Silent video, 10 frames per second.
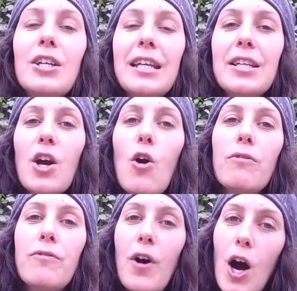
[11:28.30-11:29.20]
You need to
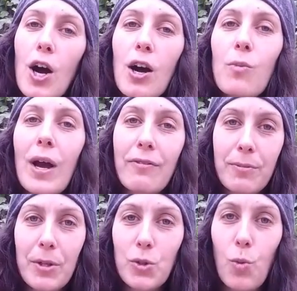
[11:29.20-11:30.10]
go far away
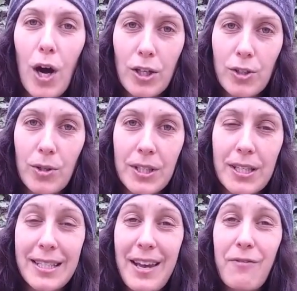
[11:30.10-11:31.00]
from those water
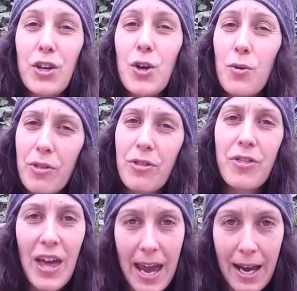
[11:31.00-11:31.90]
sources. If you
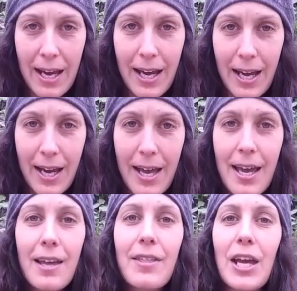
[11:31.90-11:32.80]
think
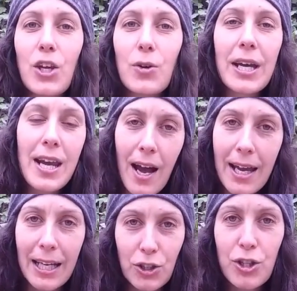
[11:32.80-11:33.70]
that you
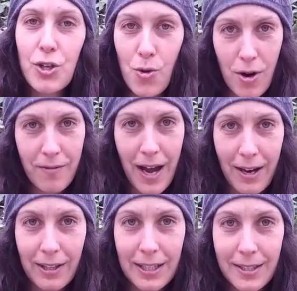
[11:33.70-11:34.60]
cannot catch the
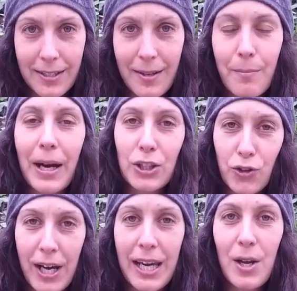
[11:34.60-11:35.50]
norovirus by
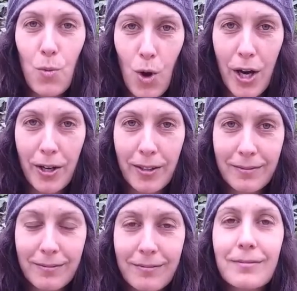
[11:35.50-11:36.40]
drinking
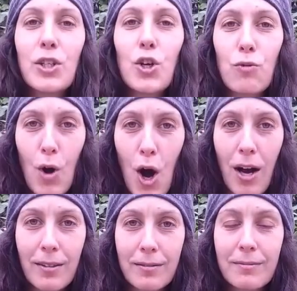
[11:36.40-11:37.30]
water, you're
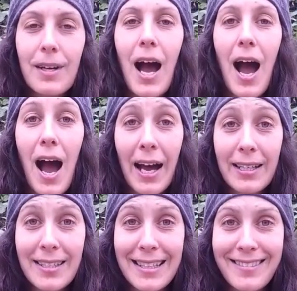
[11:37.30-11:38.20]
wrong.
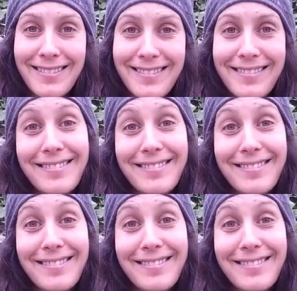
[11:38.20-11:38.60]
I did.